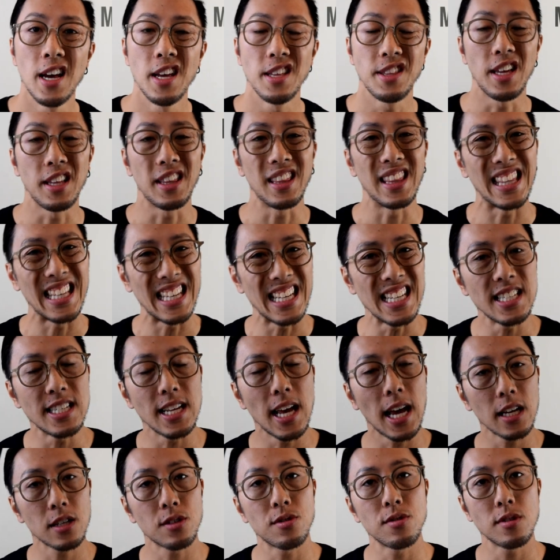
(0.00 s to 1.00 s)
that these
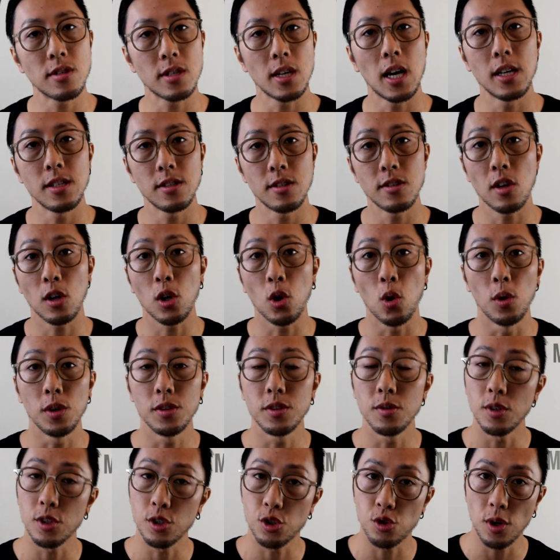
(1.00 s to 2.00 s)
exercises are going
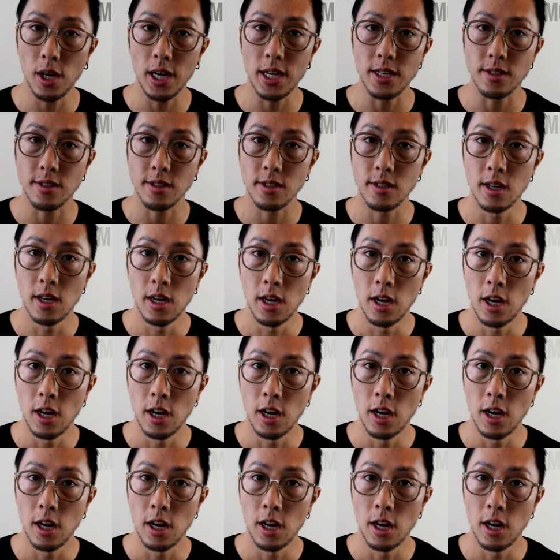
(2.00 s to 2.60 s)
to address.